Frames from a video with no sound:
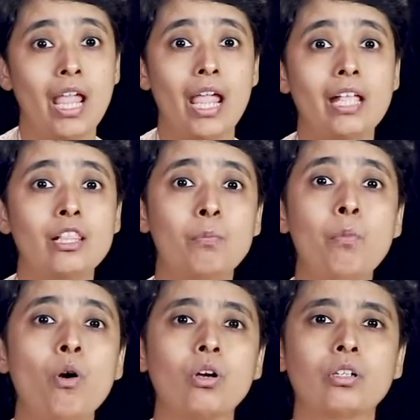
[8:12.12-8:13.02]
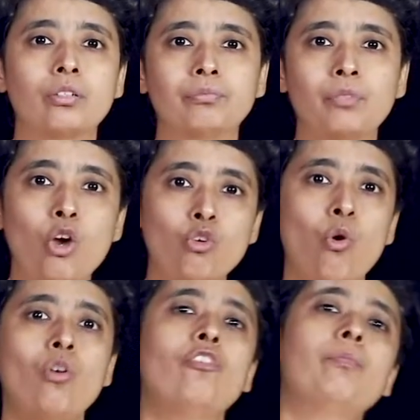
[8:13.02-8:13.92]
In the book
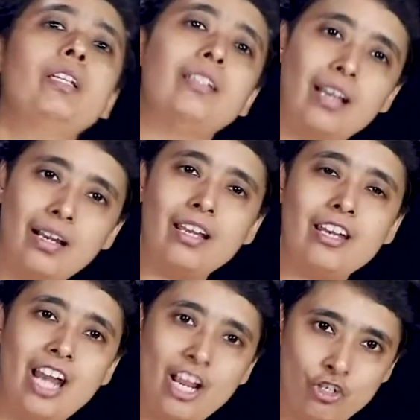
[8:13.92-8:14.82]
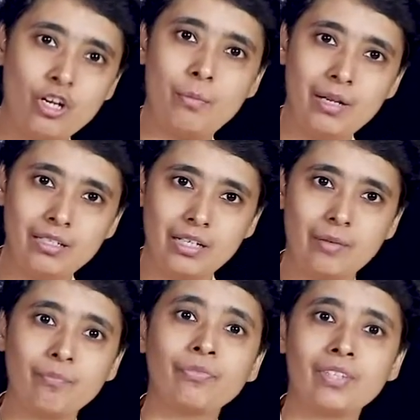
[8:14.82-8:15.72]
Role of Media in National
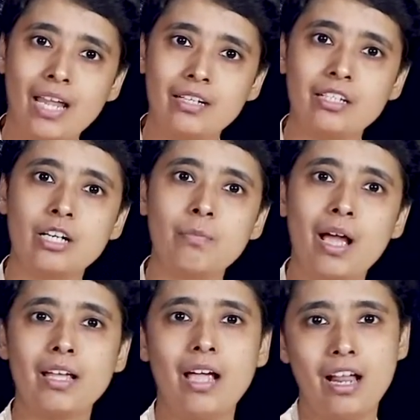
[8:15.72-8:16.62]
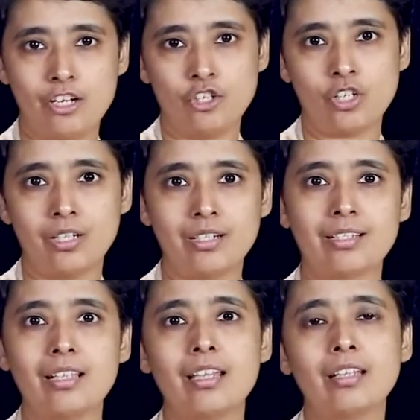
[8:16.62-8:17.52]
Building, edited by Anand Shankar
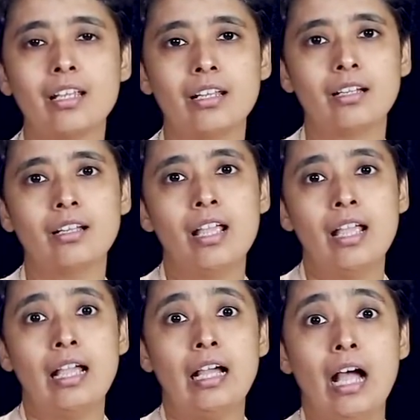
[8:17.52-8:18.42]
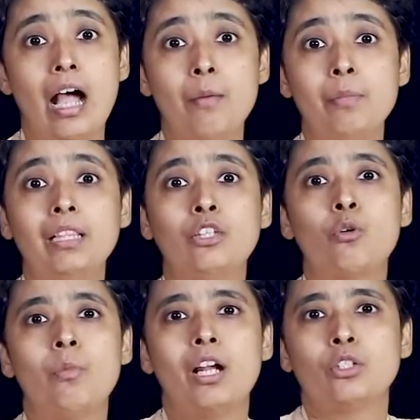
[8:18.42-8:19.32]
Singh, Amit
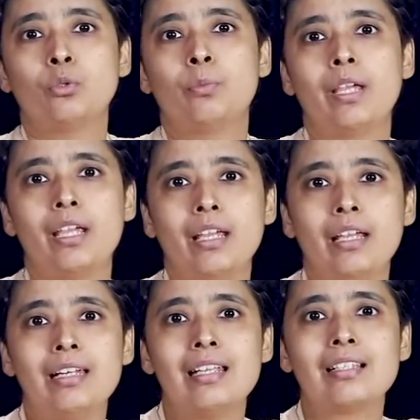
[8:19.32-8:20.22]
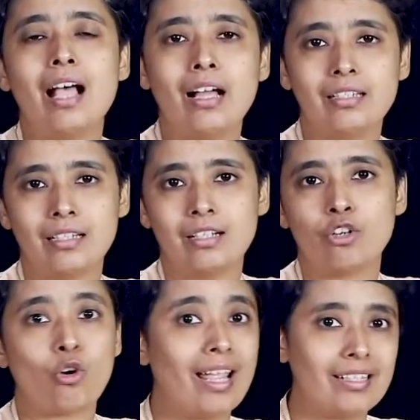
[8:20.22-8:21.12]
Kumar Dubey in his article
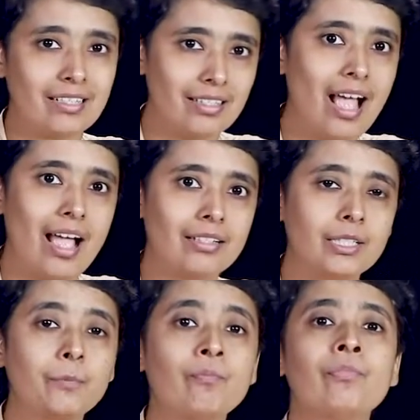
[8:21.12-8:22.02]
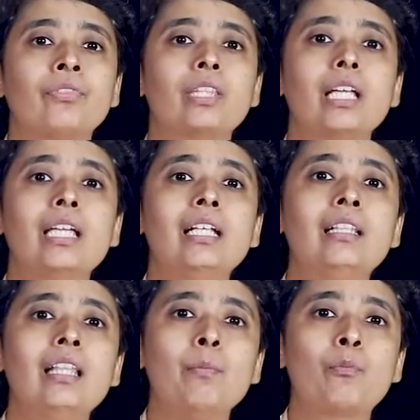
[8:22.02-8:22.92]
writes that the
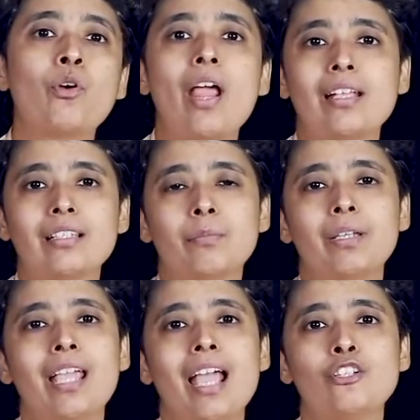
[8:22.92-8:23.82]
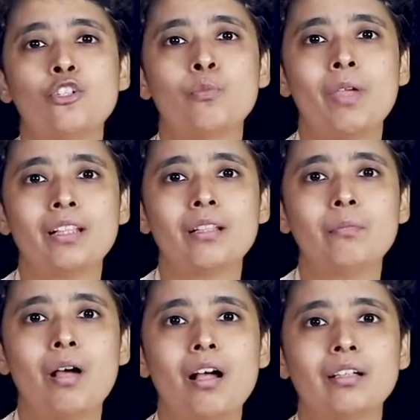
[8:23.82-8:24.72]
Hindi press began to make the
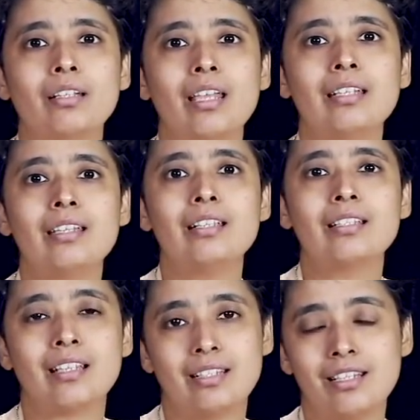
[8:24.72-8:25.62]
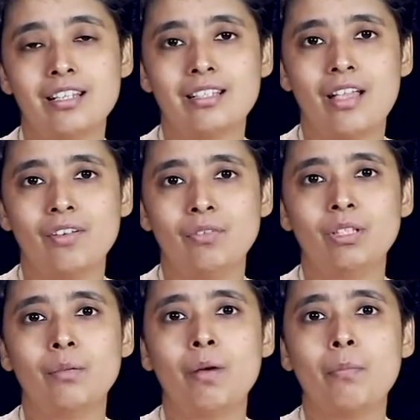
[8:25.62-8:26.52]
mark in 1867 with
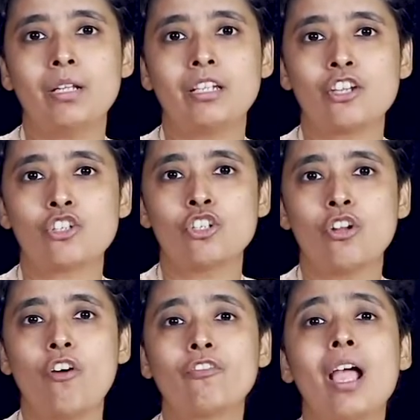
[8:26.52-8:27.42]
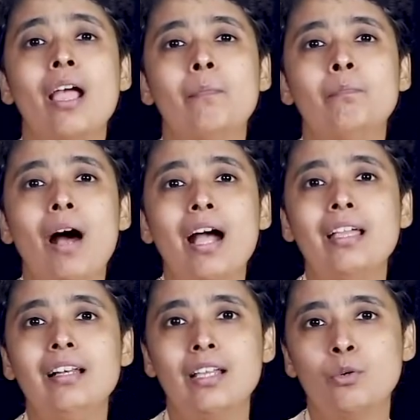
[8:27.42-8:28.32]
the publication of
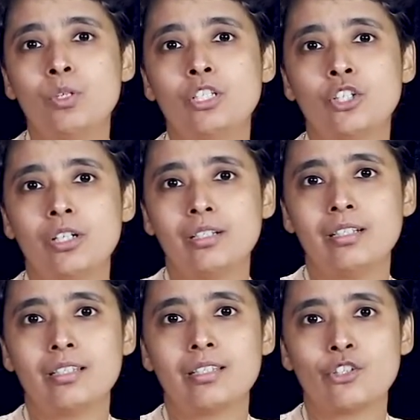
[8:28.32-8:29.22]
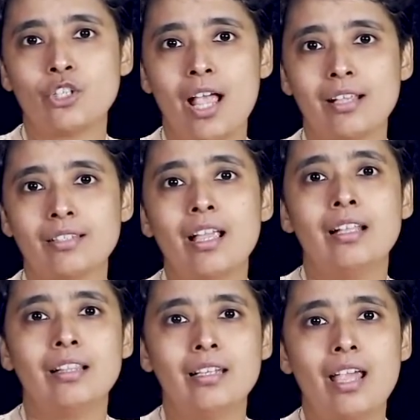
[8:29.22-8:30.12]
bilingual journals such as
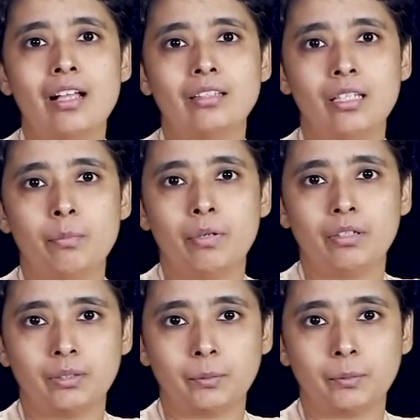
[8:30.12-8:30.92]
the Gyan Deepak